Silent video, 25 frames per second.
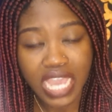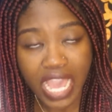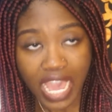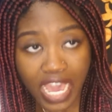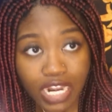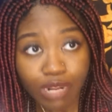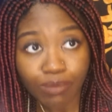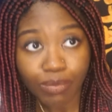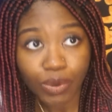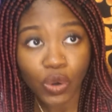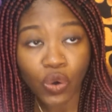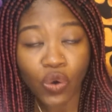
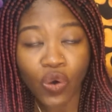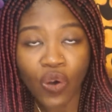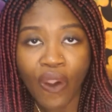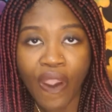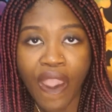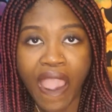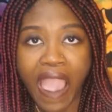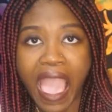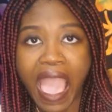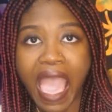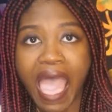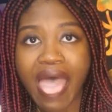edible.
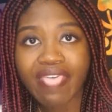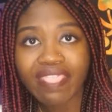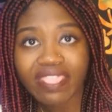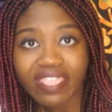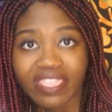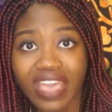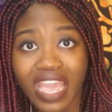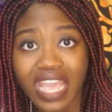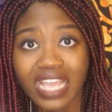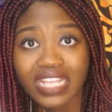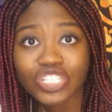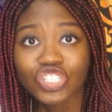
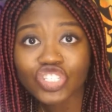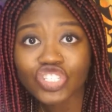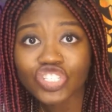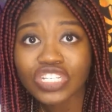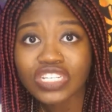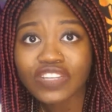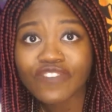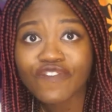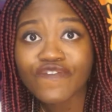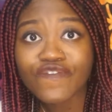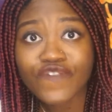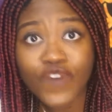And then
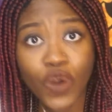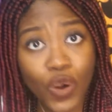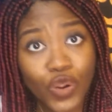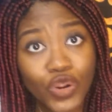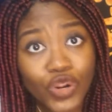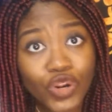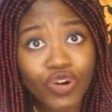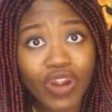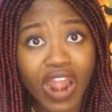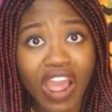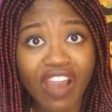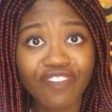she
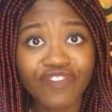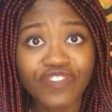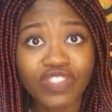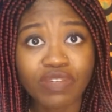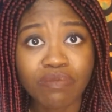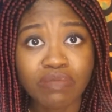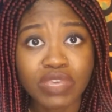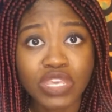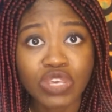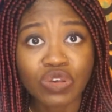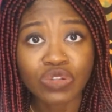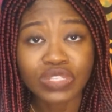photographed
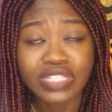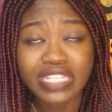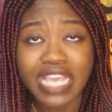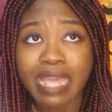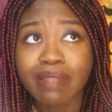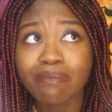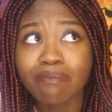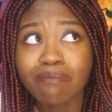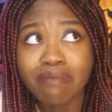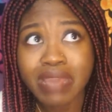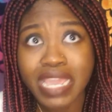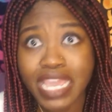the meals
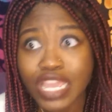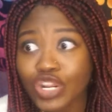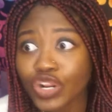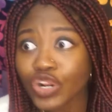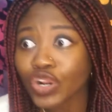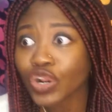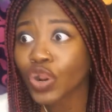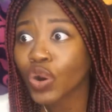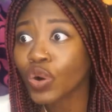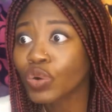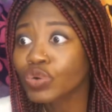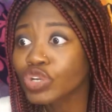and made
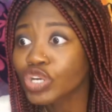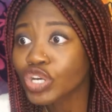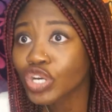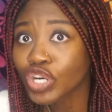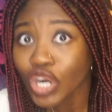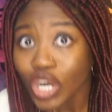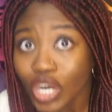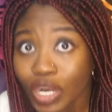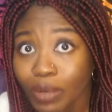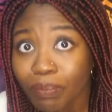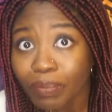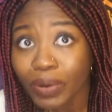her own
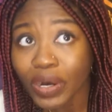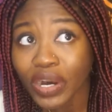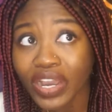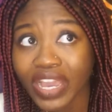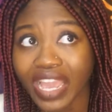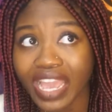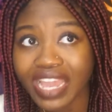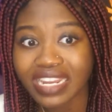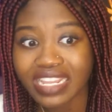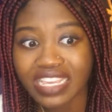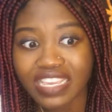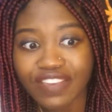
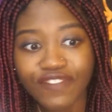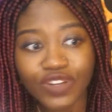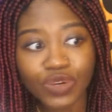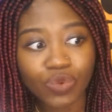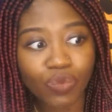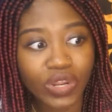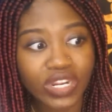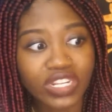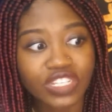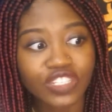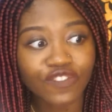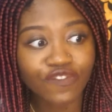cookbook, and
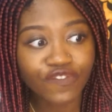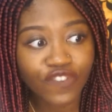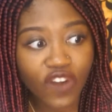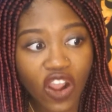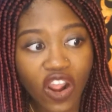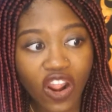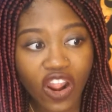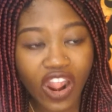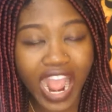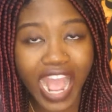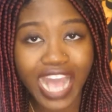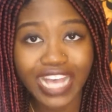even went as
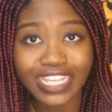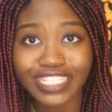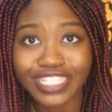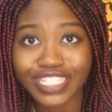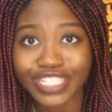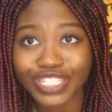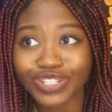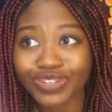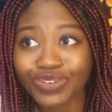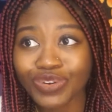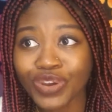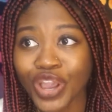far
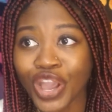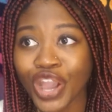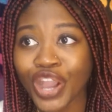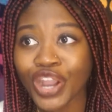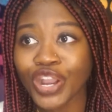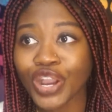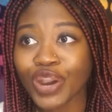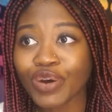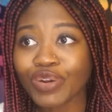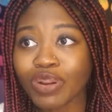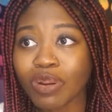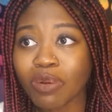as to
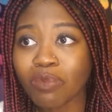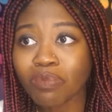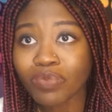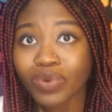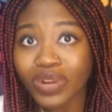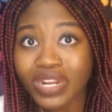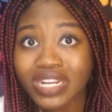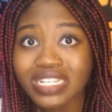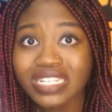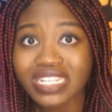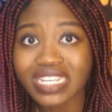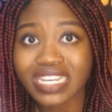go to a
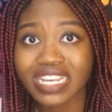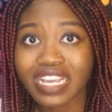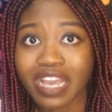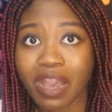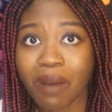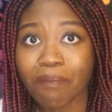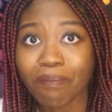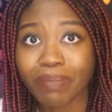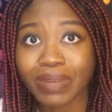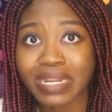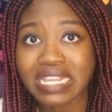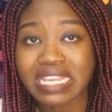printing
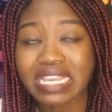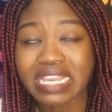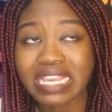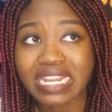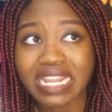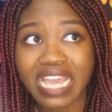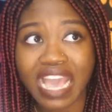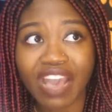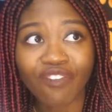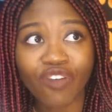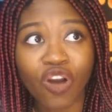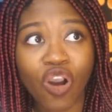company
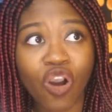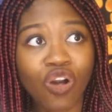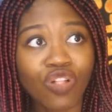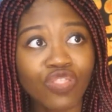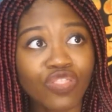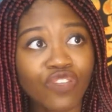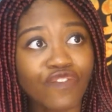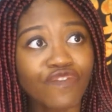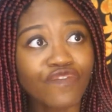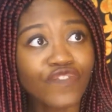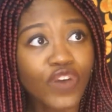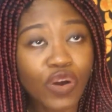and have all
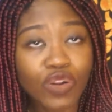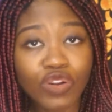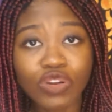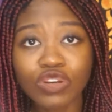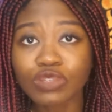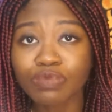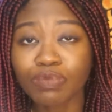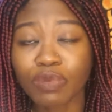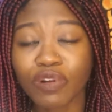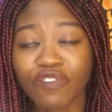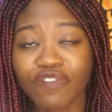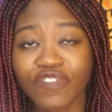the
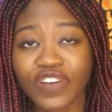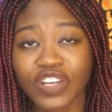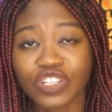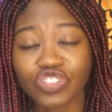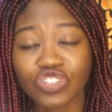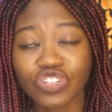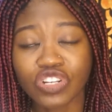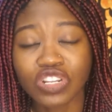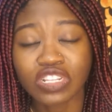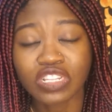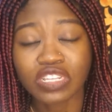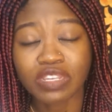photos
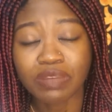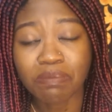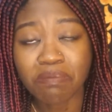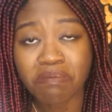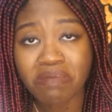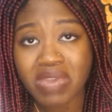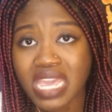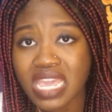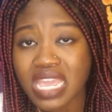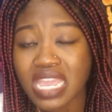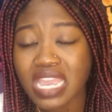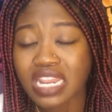professionally
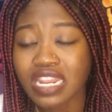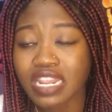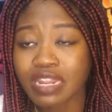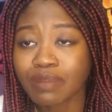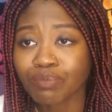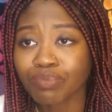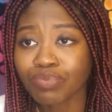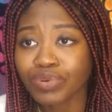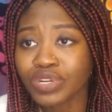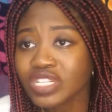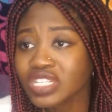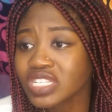made
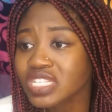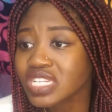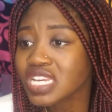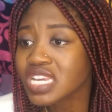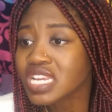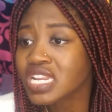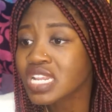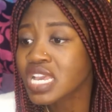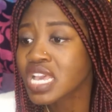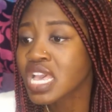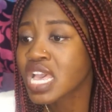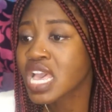and
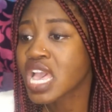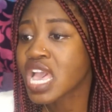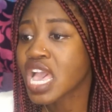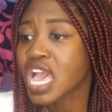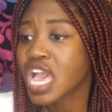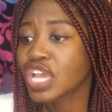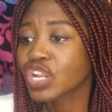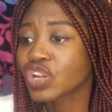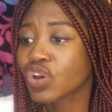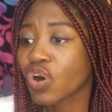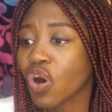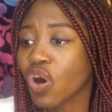printed
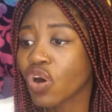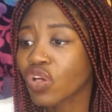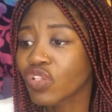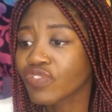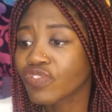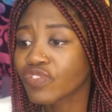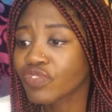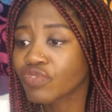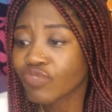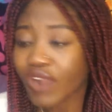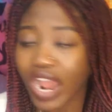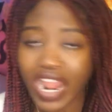and all
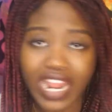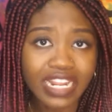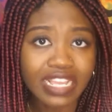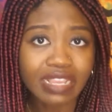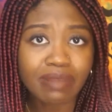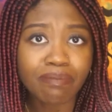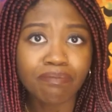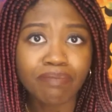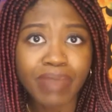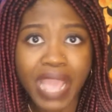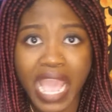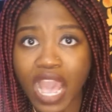of the
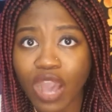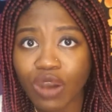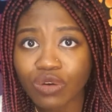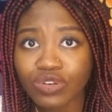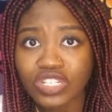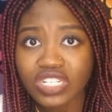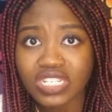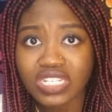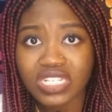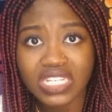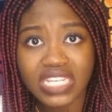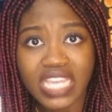writing
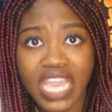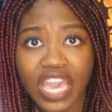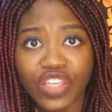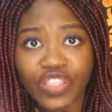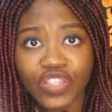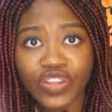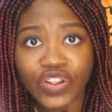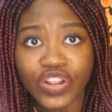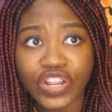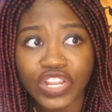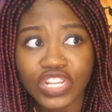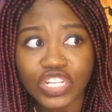bound
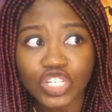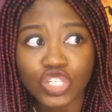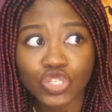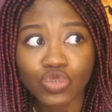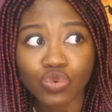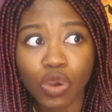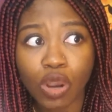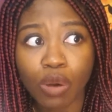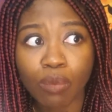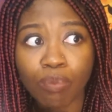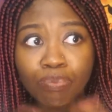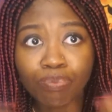together
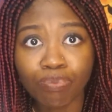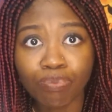into a